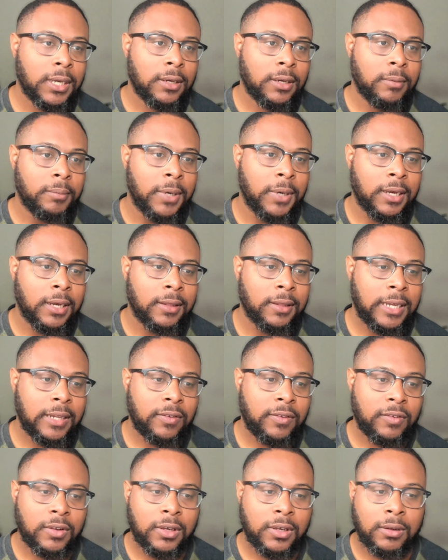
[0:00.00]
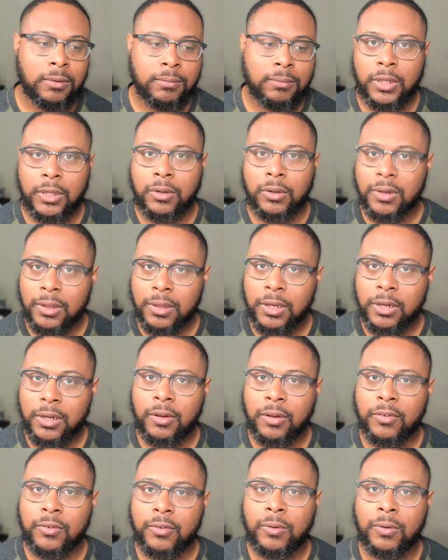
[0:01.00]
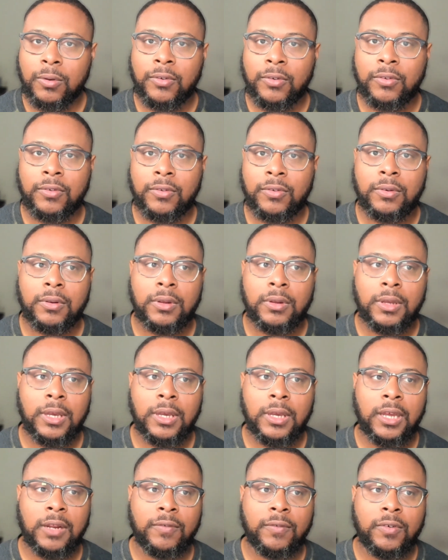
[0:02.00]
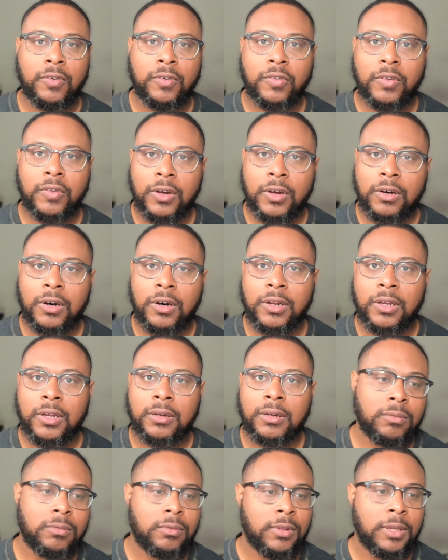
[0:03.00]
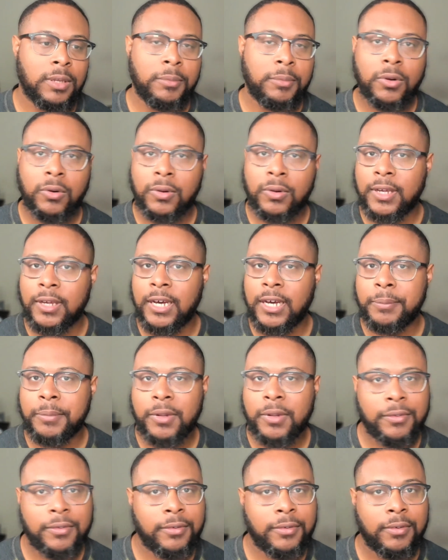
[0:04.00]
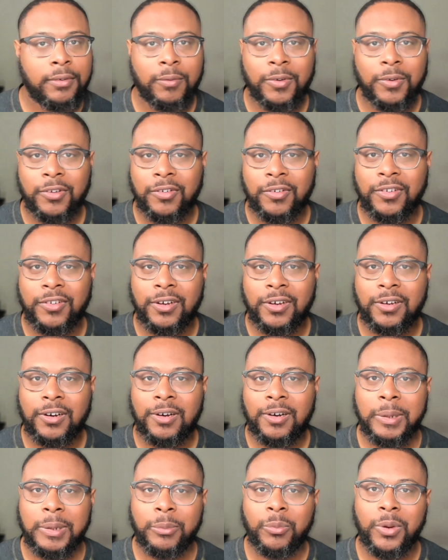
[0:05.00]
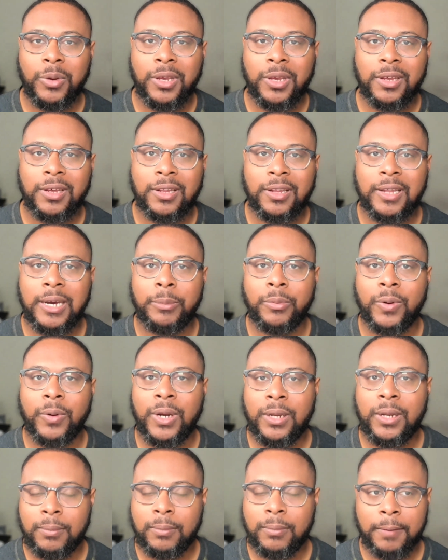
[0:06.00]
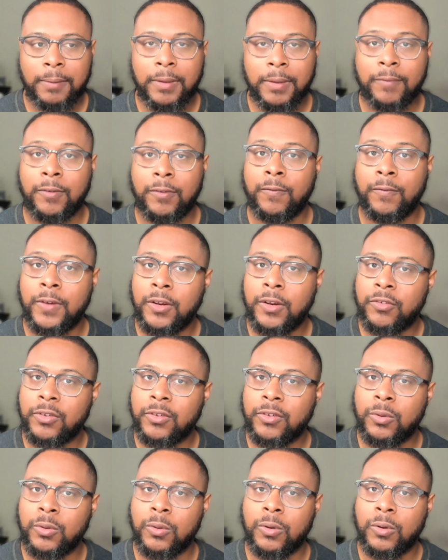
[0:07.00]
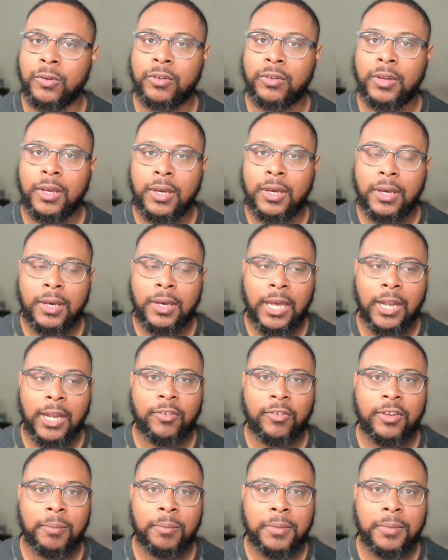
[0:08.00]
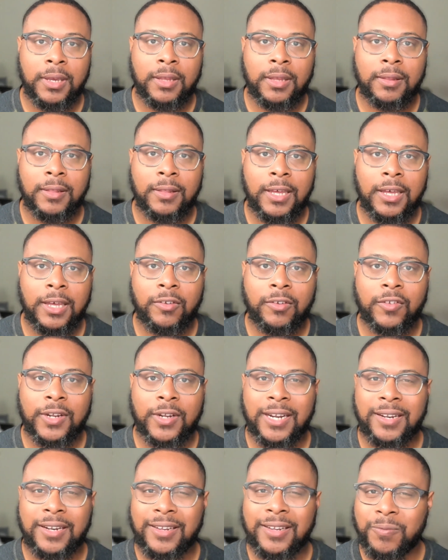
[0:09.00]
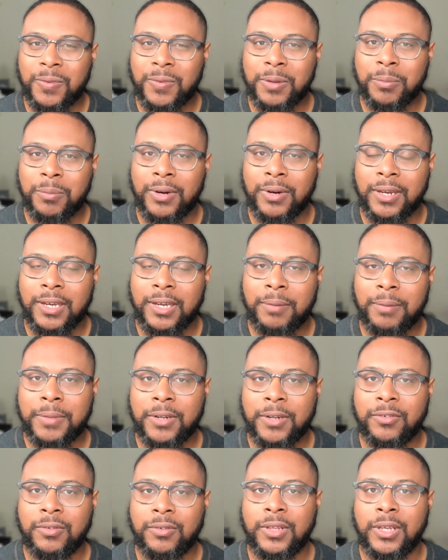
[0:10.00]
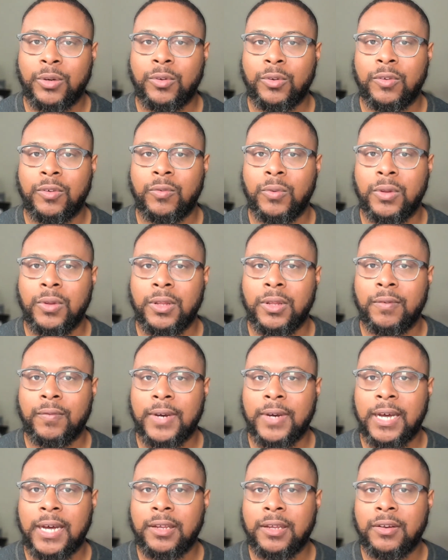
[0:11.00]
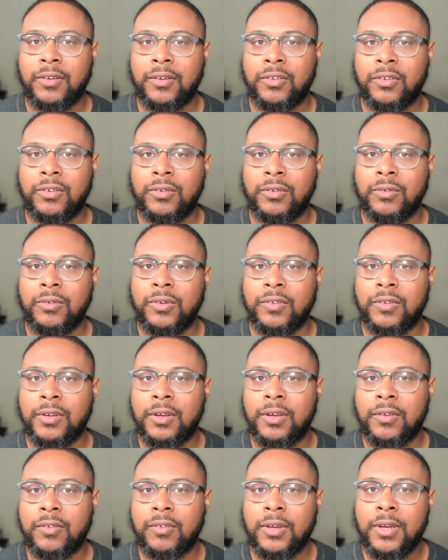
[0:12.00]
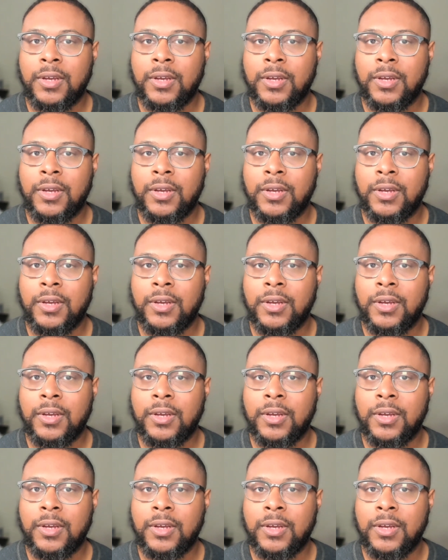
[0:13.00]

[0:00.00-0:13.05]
but that said, good luck on this course. And if you're stuck on it, let me know in the comments what you're stuck on. Maybe we can collaborate. If you finish the course and there's something else that I didn't really bring up that you think was really valid to discuss,